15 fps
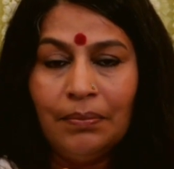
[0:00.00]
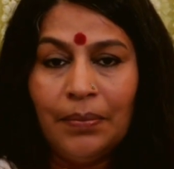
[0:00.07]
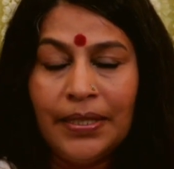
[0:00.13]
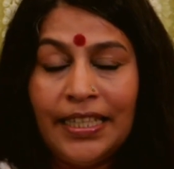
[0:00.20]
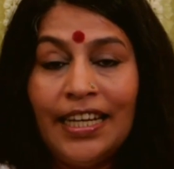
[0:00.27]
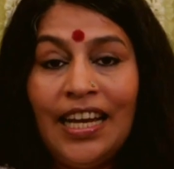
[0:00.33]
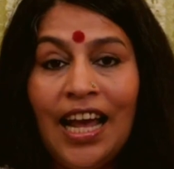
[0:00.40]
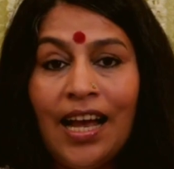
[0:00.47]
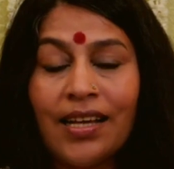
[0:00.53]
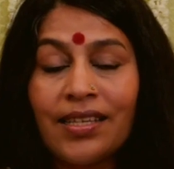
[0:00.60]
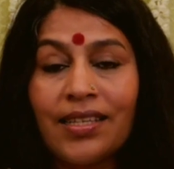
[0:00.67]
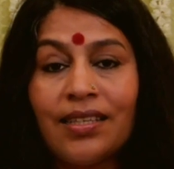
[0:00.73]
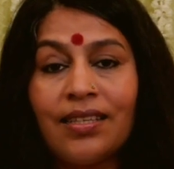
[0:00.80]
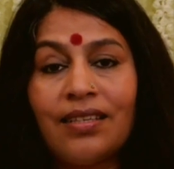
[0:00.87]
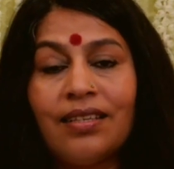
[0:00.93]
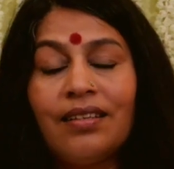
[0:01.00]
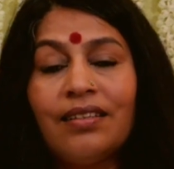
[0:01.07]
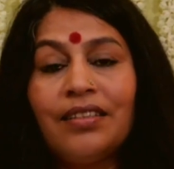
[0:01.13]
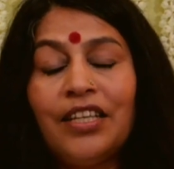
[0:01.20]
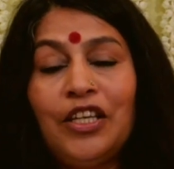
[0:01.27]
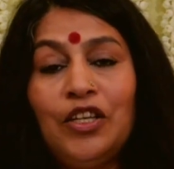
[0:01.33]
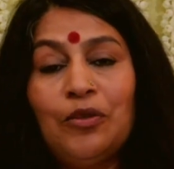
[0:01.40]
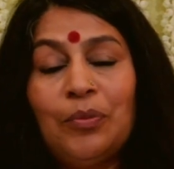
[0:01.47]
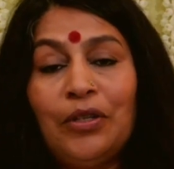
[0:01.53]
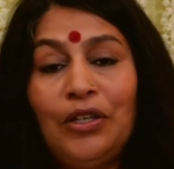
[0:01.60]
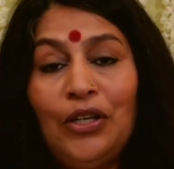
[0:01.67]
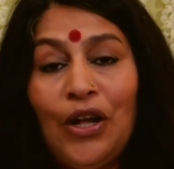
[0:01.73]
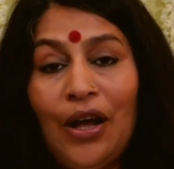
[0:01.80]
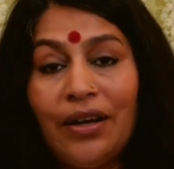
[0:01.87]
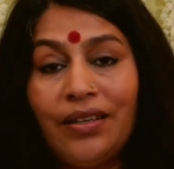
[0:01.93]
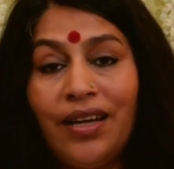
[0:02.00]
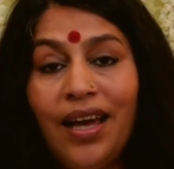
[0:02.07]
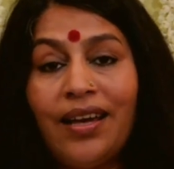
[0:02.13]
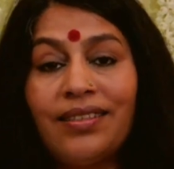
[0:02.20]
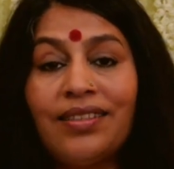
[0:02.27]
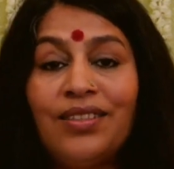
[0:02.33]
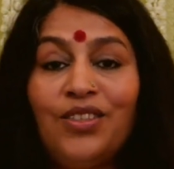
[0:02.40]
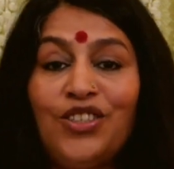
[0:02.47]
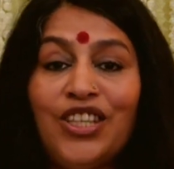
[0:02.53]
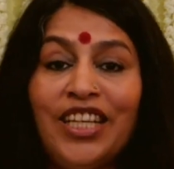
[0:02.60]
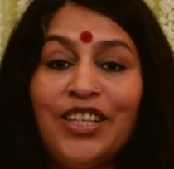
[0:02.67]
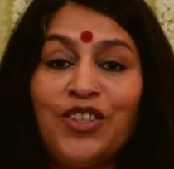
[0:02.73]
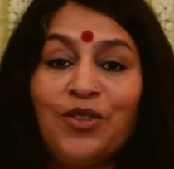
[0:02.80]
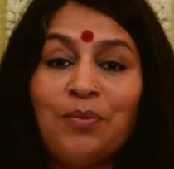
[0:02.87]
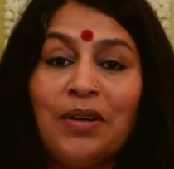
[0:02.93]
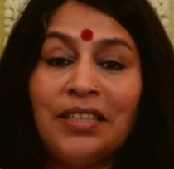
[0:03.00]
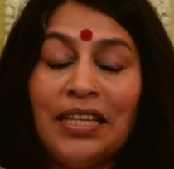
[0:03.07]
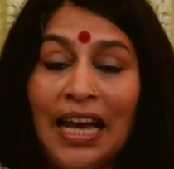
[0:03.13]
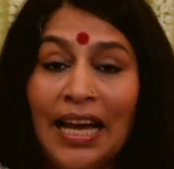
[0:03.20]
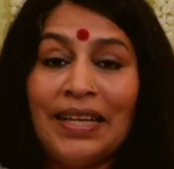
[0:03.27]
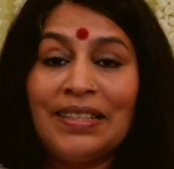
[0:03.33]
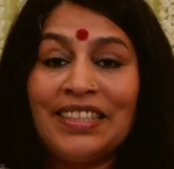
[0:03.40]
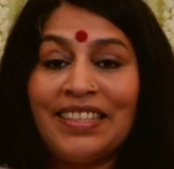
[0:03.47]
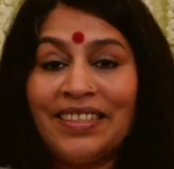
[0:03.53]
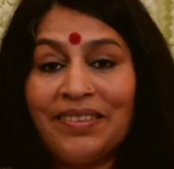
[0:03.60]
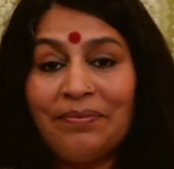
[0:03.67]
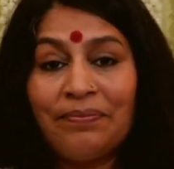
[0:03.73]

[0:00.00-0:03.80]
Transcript: But alas, the human lot hasn't changed much, has it?